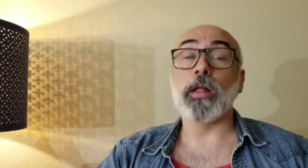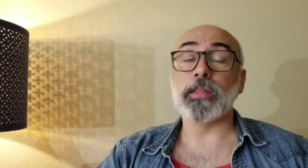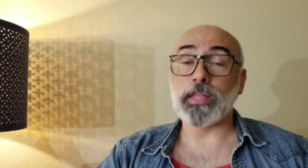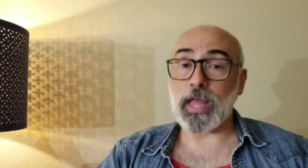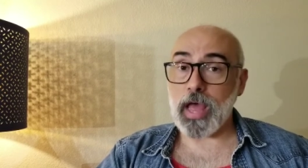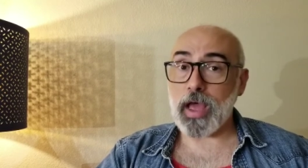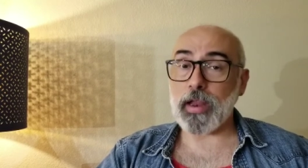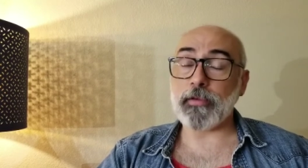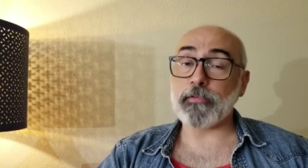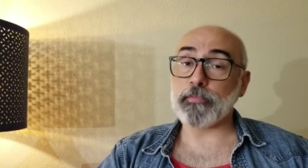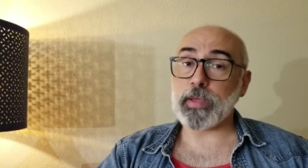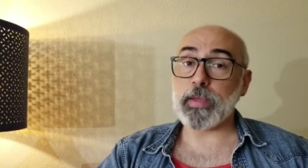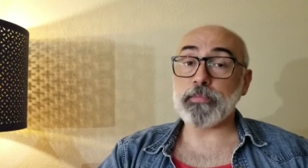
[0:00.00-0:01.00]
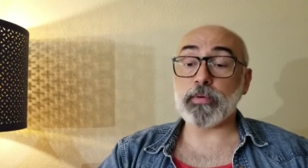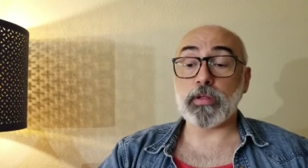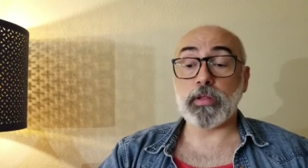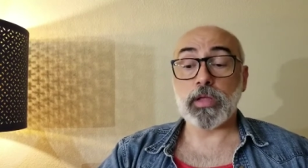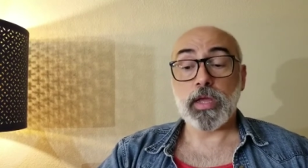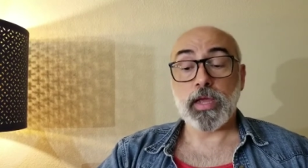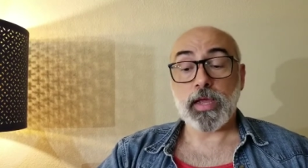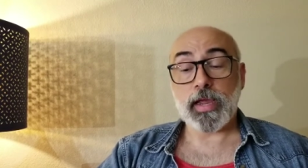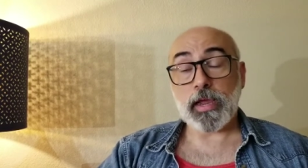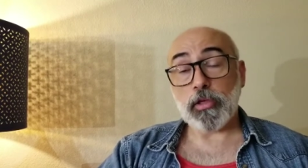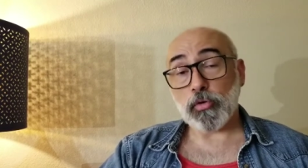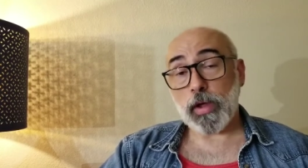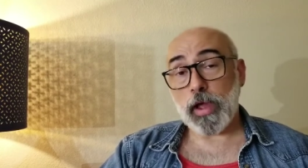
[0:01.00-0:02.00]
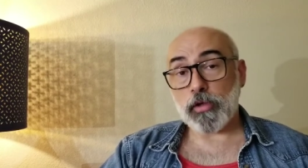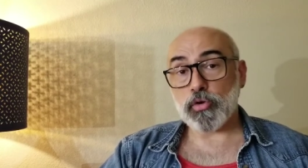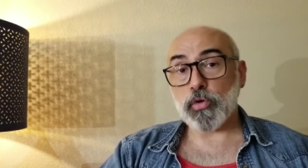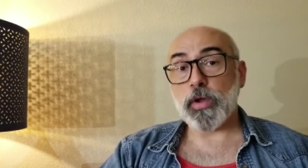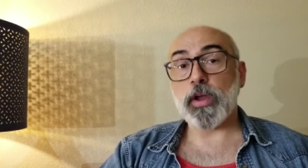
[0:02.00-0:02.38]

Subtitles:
a lot of people, either at your